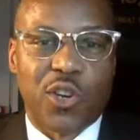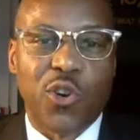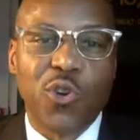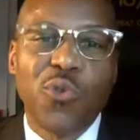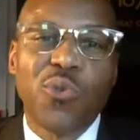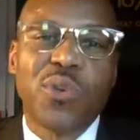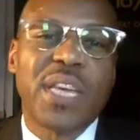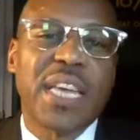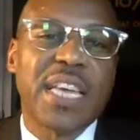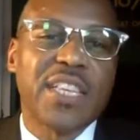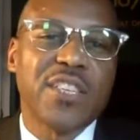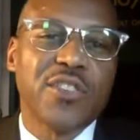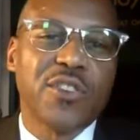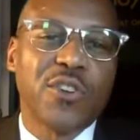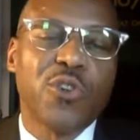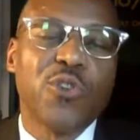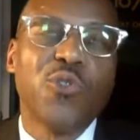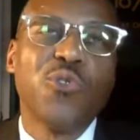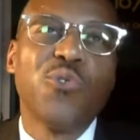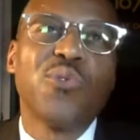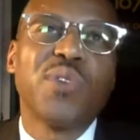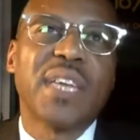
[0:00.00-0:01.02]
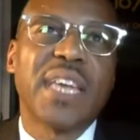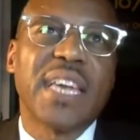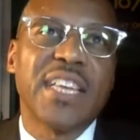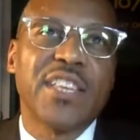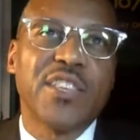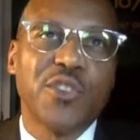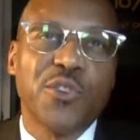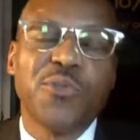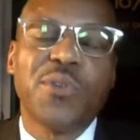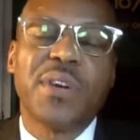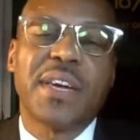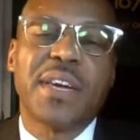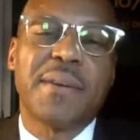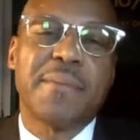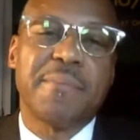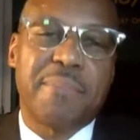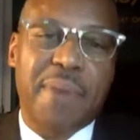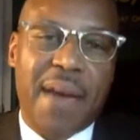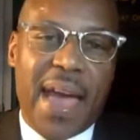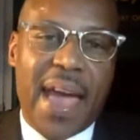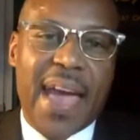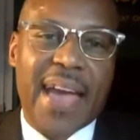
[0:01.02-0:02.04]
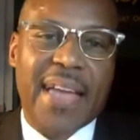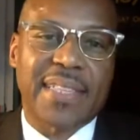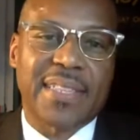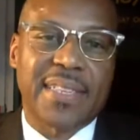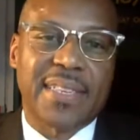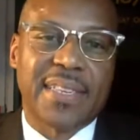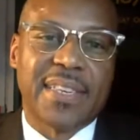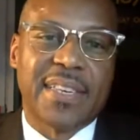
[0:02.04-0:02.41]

Who can you impact?